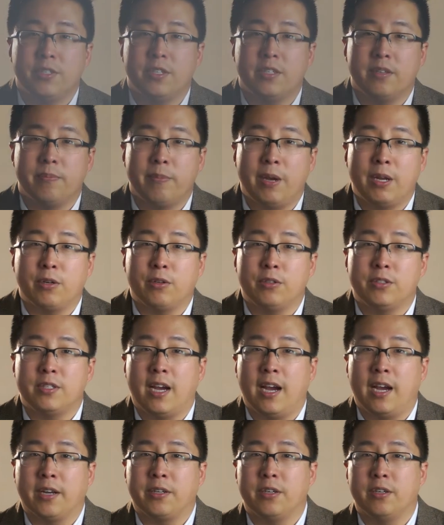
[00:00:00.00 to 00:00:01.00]
is a medical
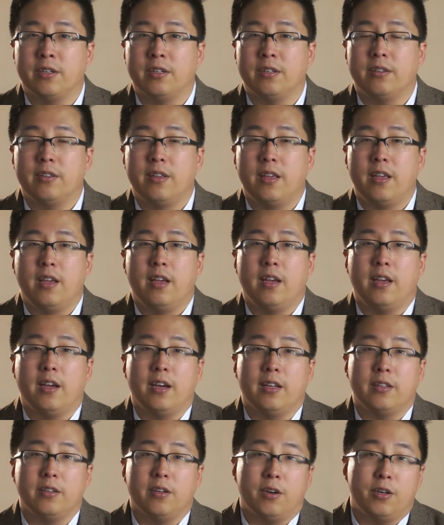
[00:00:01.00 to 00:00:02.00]
doctor.
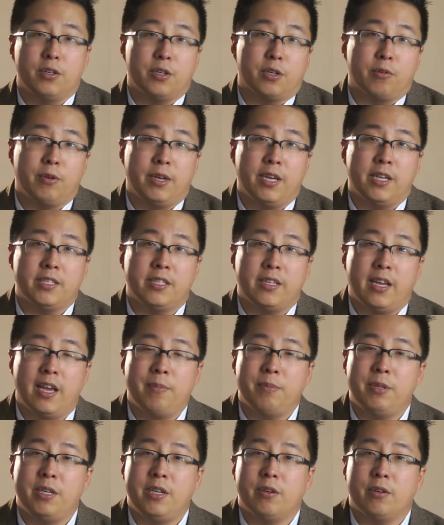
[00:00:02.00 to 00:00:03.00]
Uh, our degree is an
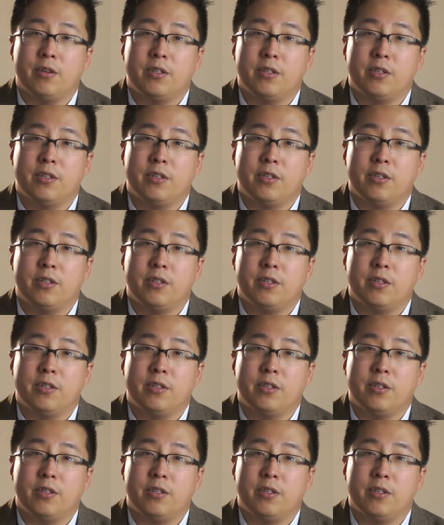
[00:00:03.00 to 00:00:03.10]
MD or a